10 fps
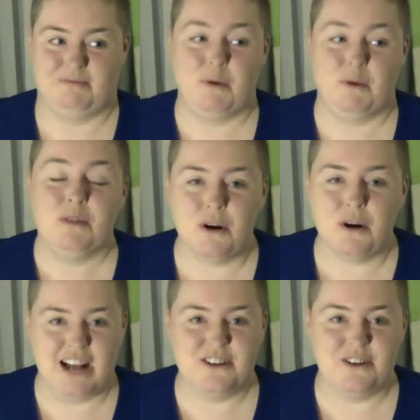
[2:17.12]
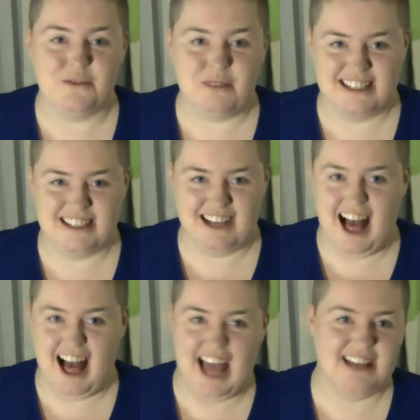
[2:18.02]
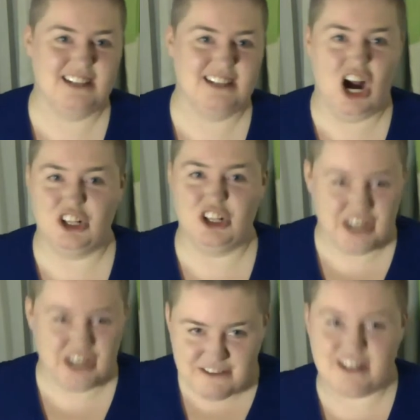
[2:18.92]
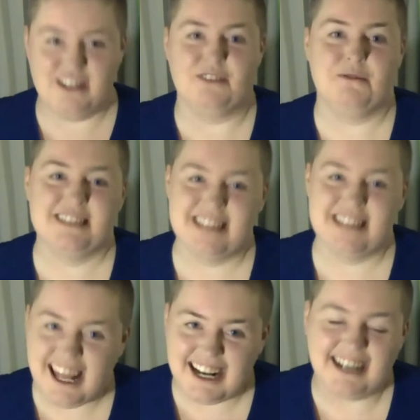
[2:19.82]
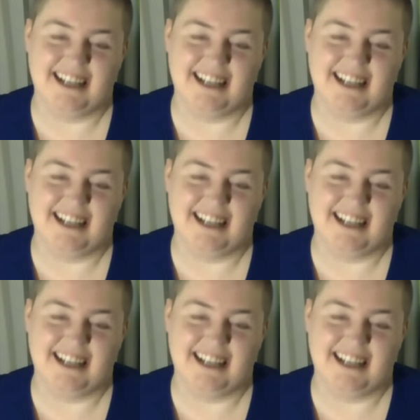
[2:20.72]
more national racing eyes are looking at Vinton, Louisiana.